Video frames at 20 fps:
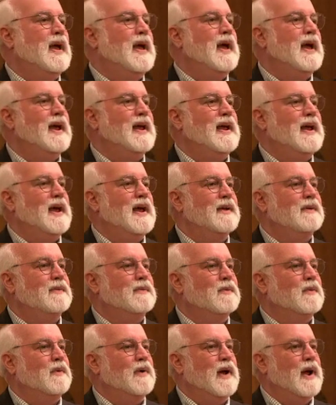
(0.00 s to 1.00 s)

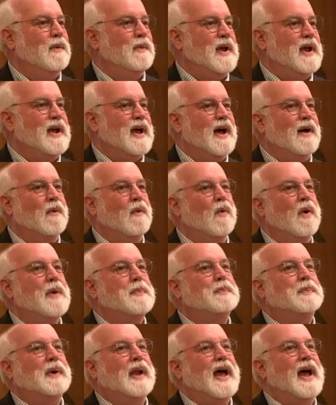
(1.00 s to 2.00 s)
And we got
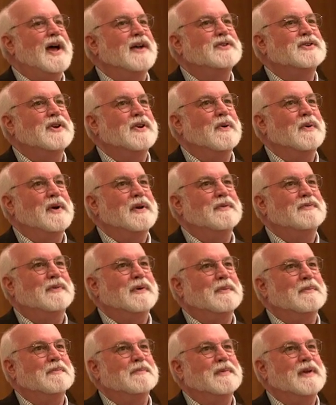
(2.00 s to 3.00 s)
whiplash going
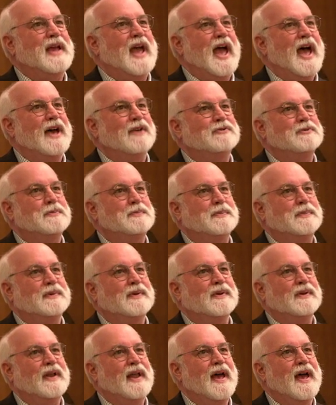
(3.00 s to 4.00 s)
from gasp
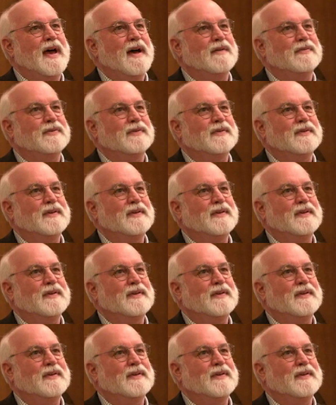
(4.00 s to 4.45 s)
to laugh.